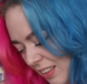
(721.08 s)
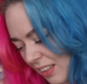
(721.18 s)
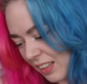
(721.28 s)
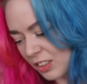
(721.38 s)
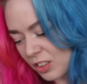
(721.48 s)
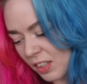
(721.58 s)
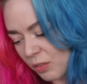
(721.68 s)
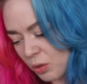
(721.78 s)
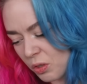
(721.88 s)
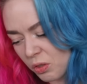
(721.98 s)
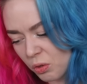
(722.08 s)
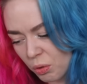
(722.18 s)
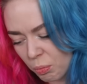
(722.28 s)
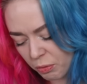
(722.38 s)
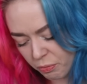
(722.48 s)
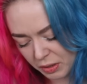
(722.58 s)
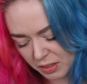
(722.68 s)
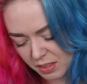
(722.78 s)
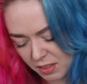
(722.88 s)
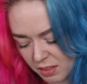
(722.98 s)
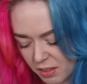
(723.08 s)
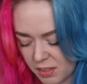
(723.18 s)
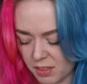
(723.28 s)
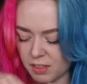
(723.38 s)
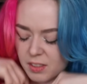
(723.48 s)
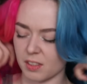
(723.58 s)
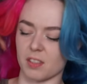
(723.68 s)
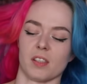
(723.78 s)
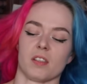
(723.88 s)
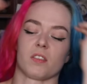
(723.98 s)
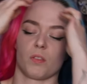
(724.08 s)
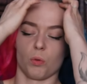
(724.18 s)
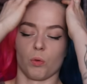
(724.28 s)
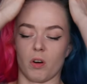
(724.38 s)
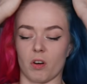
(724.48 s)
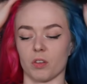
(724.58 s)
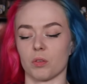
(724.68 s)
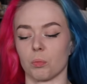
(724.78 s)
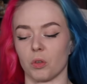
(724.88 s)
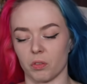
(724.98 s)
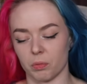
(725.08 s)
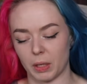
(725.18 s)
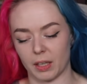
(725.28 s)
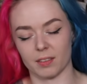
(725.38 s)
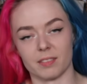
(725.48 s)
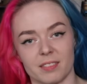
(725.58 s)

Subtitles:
I think I just have to assume it fits, because it's too hard to move, man.